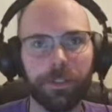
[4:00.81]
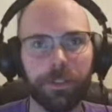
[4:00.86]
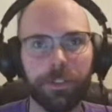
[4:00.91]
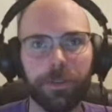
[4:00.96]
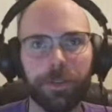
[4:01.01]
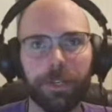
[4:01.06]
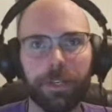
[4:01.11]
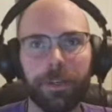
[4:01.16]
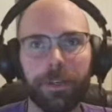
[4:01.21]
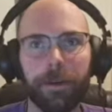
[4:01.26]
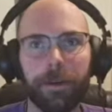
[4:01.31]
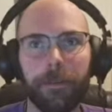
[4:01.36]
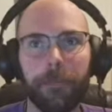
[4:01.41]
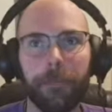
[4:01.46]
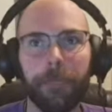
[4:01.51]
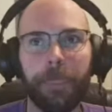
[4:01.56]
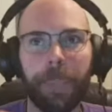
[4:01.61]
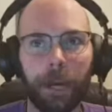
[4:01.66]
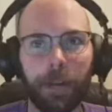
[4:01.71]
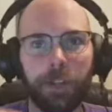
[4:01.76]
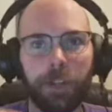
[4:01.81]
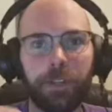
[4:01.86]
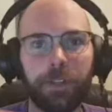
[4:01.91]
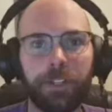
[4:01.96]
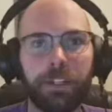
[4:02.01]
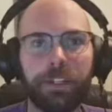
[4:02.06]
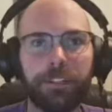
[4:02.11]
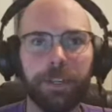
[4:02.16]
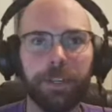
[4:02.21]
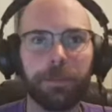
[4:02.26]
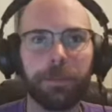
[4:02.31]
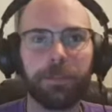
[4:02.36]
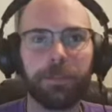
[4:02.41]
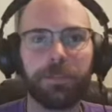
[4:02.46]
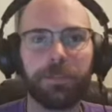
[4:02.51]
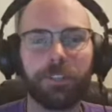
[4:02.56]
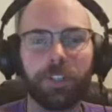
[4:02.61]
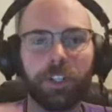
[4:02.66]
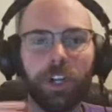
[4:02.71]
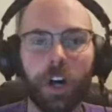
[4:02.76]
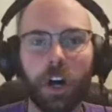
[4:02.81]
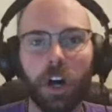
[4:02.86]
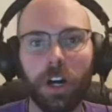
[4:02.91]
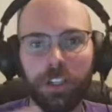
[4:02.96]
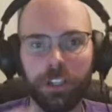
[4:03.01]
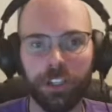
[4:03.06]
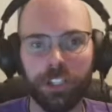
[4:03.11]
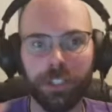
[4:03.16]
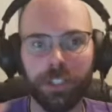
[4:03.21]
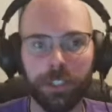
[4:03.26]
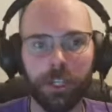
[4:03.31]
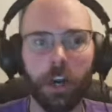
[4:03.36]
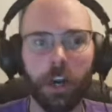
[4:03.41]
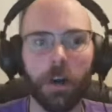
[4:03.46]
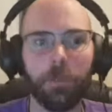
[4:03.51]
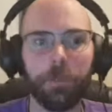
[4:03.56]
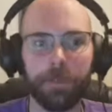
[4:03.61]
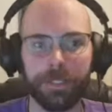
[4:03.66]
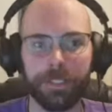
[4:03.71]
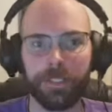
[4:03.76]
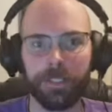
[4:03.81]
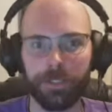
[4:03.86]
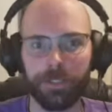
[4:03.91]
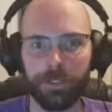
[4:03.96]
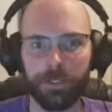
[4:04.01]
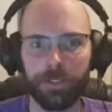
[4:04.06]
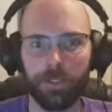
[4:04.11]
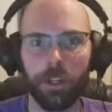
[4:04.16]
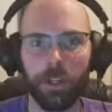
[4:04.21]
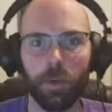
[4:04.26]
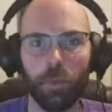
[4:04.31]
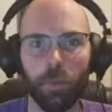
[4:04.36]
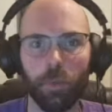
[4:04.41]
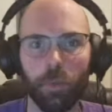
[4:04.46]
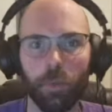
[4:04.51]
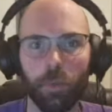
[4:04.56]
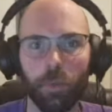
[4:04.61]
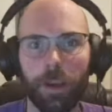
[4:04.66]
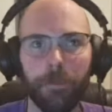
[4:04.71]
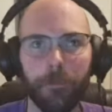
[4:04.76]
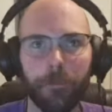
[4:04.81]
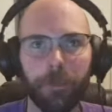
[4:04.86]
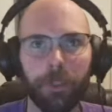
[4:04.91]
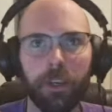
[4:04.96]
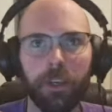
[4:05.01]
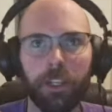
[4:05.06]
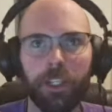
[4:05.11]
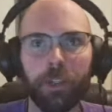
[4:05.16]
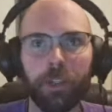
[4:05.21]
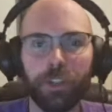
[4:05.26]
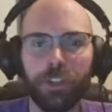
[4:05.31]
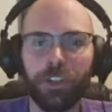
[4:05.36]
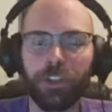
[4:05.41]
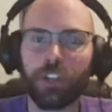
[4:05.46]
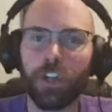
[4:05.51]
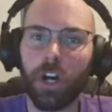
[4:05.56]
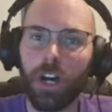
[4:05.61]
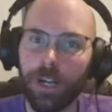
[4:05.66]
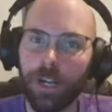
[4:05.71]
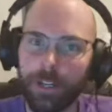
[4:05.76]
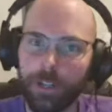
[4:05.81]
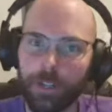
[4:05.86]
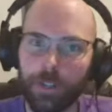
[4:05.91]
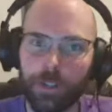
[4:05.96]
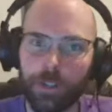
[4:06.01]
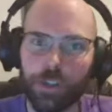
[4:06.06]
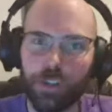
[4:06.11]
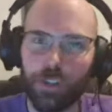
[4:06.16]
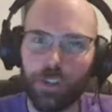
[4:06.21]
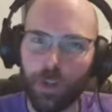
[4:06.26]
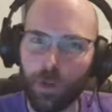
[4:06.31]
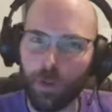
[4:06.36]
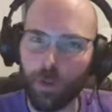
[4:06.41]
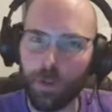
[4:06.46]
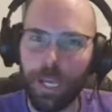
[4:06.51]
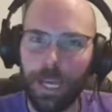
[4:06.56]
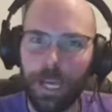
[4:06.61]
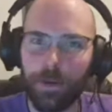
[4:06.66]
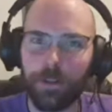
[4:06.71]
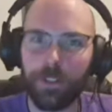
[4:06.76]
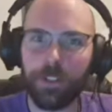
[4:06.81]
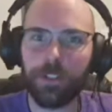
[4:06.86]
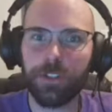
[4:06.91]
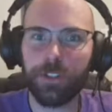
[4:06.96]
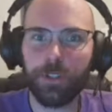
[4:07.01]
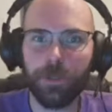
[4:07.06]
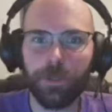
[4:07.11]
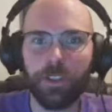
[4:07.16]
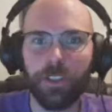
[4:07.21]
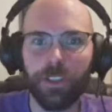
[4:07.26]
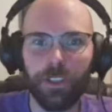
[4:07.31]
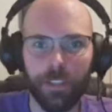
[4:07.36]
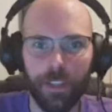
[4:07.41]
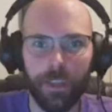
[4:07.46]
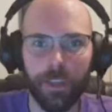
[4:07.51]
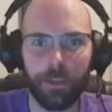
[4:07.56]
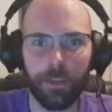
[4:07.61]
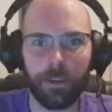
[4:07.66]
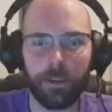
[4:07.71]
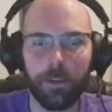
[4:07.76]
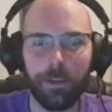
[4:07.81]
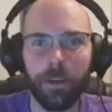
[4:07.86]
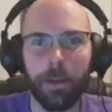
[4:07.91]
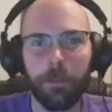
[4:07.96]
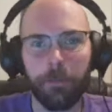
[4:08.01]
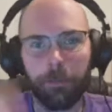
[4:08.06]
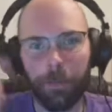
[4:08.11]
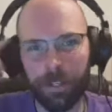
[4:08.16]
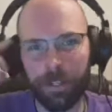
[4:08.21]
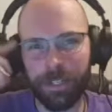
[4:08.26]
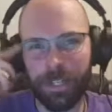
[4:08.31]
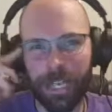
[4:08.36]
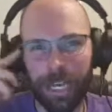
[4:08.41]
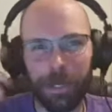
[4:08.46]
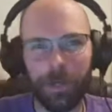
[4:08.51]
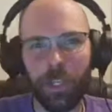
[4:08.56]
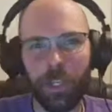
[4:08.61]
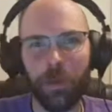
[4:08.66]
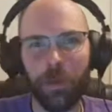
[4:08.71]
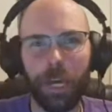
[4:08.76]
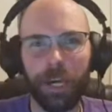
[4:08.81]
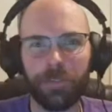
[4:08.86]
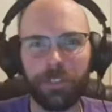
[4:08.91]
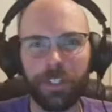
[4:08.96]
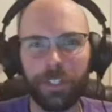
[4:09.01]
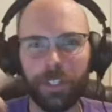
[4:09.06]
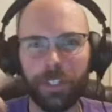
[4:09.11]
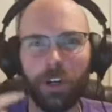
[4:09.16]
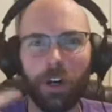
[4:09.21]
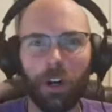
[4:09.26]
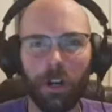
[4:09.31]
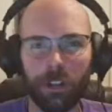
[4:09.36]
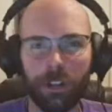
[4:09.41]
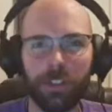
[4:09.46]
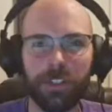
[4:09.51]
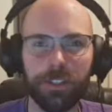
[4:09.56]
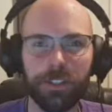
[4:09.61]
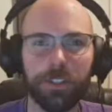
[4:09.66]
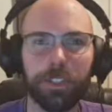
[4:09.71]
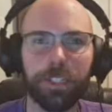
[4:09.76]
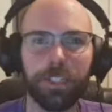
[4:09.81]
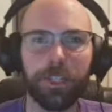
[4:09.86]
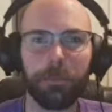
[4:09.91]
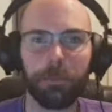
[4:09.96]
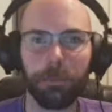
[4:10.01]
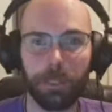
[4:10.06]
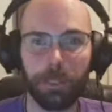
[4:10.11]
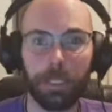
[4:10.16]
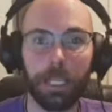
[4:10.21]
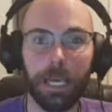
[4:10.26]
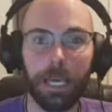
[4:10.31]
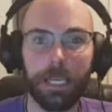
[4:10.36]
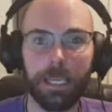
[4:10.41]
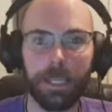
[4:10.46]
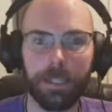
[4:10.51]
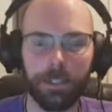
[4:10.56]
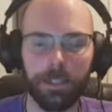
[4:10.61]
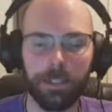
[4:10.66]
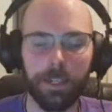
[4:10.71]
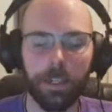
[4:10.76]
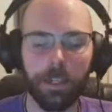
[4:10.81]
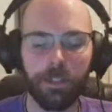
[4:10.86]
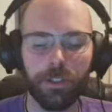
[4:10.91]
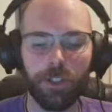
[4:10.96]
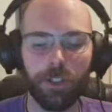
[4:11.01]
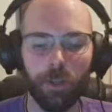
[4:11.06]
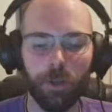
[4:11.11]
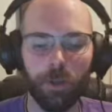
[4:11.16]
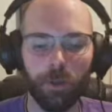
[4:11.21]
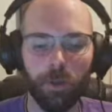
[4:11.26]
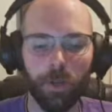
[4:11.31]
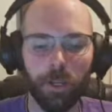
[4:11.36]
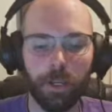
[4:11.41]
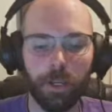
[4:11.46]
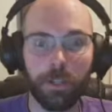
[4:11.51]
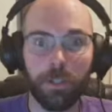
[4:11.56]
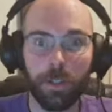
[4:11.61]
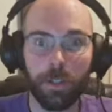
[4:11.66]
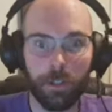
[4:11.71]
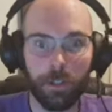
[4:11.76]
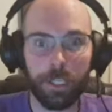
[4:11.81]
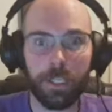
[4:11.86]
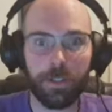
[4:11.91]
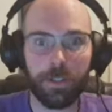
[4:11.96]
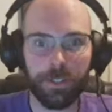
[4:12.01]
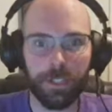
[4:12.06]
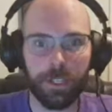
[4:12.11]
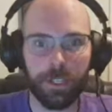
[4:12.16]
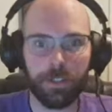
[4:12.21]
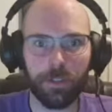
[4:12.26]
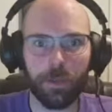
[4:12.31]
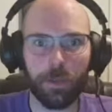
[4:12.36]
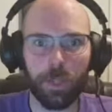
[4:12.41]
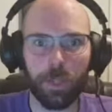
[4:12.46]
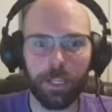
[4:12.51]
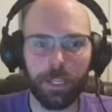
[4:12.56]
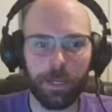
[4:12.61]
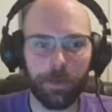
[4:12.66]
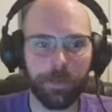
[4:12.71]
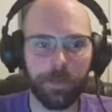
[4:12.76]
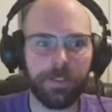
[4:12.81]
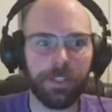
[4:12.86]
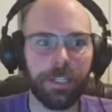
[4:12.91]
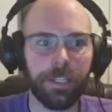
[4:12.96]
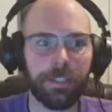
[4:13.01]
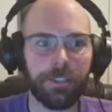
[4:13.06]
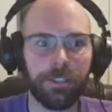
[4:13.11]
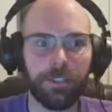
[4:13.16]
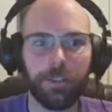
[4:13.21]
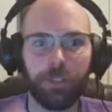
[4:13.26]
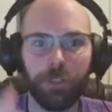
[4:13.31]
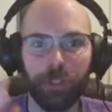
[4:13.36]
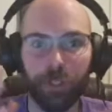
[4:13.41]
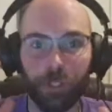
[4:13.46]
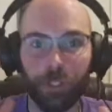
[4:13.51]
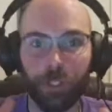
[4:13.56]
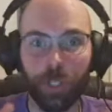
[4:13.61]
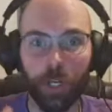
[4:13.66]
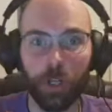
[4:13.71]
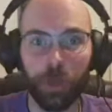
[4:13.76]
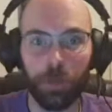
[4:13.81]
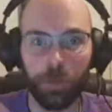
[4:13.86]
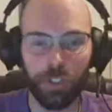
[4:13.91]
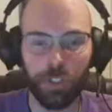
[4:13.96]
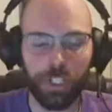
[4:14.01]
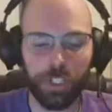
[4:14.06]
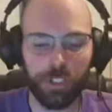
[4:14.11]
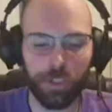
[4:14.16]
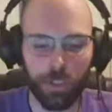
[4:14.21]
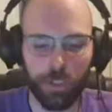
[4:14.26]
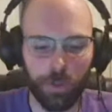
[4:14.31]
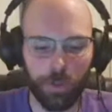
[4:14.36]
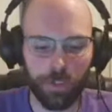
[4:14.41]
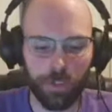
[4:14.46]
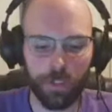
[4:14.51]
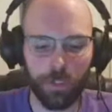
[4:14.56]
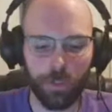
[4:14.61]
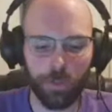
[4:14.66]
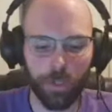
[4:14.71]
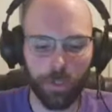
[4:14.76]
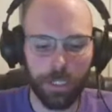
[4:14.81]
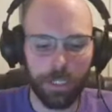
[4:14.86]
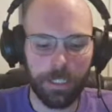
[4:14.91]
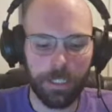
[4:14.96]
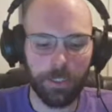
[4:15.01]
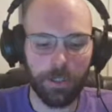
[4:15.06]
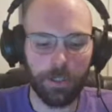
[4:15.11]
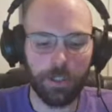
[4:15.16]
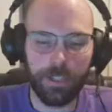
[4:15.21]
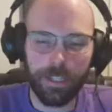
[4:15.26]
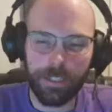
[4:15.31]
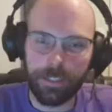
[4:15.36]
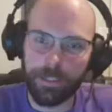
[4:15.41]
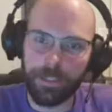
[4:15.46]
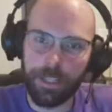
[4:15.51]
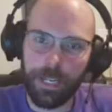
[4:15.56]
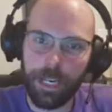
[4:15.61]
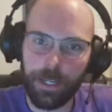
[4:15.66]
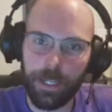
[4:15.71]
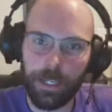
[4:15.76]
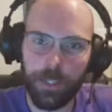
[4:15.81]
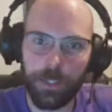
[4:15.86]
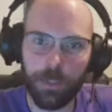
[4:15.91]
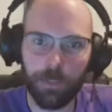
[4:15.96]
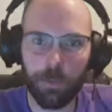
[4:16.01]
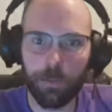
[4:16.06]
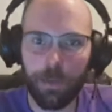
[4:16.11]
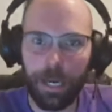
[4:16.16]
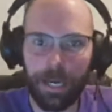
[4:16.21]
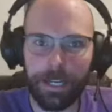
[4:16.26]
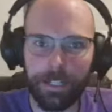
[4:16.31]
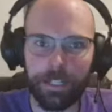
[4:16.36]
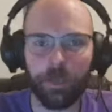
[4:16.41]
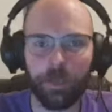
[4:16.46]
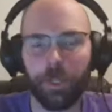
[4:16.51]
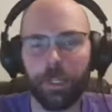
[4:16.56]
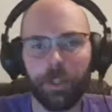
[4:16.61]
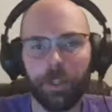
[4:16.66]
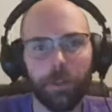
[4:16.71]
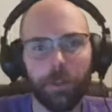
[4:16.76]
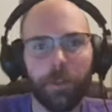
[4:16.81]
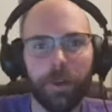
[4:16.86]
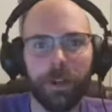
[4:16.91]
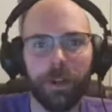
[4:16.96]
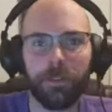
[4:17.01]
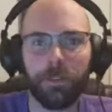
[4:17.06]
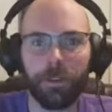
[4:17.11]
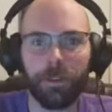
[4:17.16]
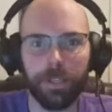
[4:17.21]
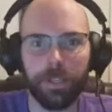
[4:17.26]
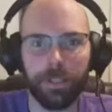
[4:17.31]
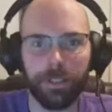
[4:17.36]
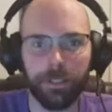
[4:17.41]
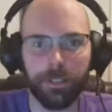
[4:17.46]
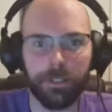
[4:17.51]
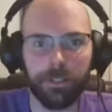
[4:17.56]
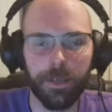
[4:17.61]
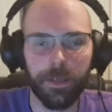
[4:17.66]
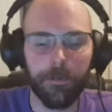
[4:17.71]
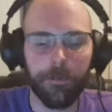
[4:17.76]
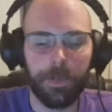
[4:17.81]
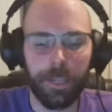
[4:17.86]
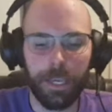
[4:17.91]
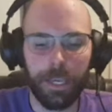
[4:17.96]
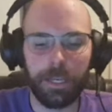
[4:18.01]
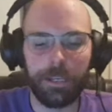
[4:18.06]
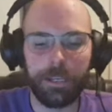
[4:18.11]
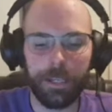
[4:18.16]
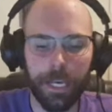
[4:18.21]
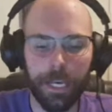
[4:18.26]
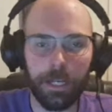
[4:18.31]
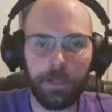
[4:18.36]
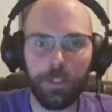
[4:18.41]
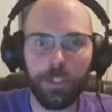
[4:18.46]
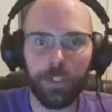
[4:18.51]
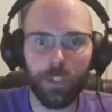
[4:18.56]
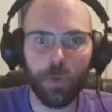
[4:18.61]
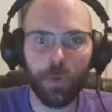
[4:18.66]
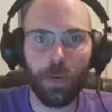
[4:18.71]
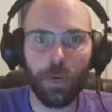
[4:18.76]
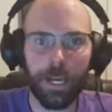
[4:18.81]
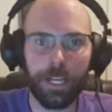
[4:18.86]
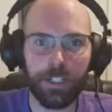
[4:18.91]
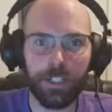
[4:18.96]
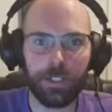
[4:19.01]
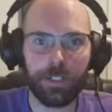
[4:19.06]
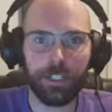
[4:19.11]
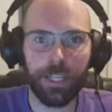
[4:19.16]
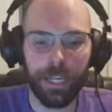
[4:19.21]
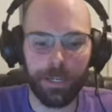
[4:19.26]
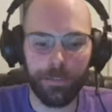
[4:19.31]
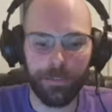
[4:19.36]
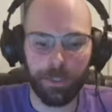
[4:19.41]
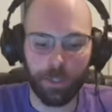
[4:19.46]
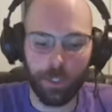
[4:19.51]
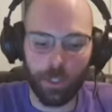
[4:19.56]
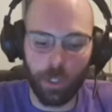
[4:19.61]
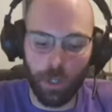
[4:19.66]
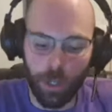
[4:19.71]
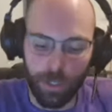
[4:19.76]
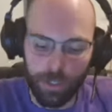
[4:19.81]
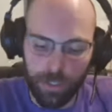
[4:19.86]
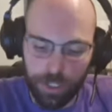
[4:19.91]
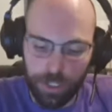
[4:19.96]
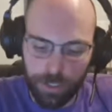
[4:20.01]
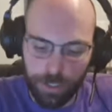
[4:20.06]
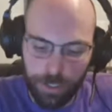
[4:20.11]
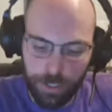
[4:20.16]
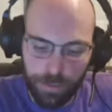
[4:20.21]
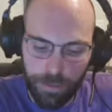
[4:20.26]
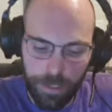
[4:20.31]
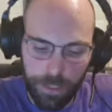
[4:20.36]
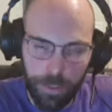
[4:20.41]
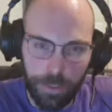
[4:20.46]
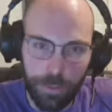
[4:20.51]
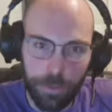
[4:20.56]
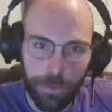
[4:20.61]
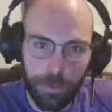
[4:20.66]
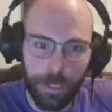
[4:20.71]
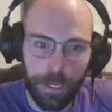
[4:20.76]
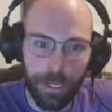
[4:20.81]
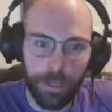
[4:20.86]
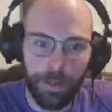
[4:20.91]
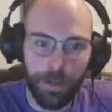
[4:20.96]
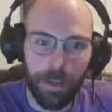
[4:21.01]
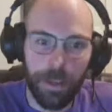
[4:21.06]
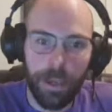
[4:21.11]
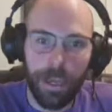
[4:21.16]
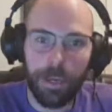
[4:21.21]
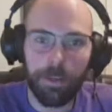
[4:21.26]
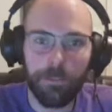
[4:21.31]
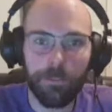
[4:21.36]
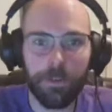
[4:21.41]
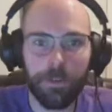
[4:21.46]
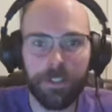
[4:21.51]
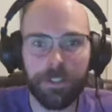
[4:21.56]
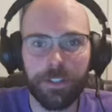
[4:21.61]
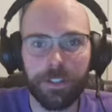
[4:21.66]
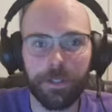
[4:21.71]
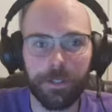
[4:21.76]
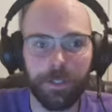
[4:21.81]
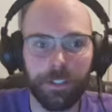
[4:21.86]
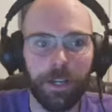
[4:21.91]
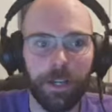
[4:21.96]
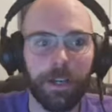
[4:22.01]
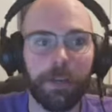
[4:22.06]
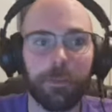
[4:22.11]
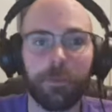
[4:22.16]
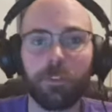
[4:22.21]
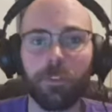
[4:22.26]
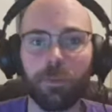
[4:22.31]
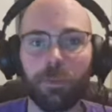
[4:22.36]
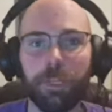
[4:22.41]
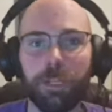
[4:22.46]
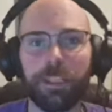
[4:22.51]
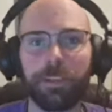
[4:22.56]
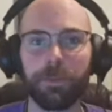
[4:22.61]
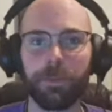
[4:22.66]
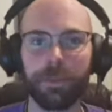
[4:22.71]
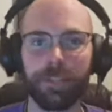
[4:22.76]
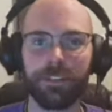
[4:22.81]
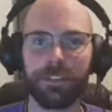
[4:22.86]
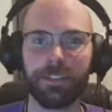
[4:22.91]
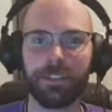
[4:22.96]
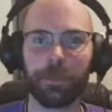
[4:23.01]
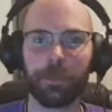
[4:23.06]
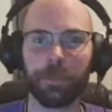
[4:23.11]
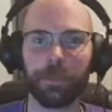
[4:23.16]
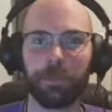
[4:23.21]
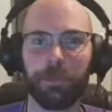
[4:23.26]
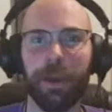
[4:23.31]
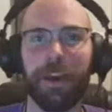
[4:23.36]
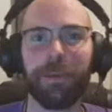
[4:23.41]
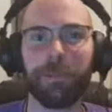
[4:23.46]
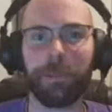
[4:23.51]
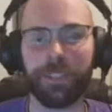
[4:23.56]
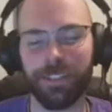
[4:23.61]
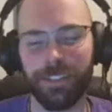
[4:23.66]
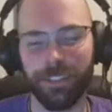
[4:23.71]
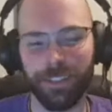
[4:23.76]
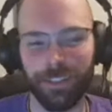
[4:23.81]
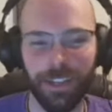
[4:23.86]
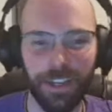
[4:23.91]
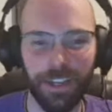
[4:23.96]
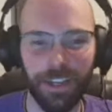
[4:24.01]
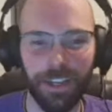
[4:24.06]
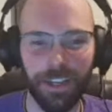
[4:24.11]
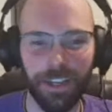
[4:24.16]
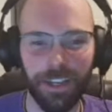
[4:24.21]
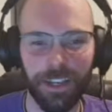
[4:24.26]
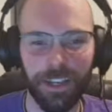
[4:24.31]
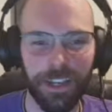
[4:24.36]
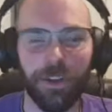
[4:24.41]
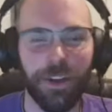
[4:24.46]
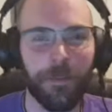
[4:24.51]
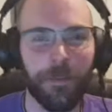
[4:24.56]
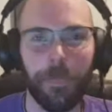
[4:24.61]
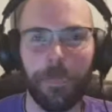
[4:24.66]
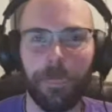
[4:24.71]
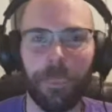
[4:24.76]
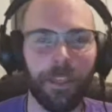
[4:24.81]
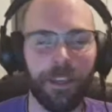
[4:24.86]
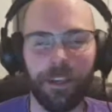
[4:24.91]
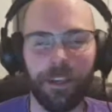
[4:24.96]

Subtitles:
or sorry, now you're in the step of conscious competence, where you're shown how to do the thing, but now you have to consciously apply it. So like you said, so like I was saying, so your coach, he shows you, like, this is how you do a backswing or whatever it is, and now you actually have to consciously think through that every single time. For me, the biggest thing was badminton. You know,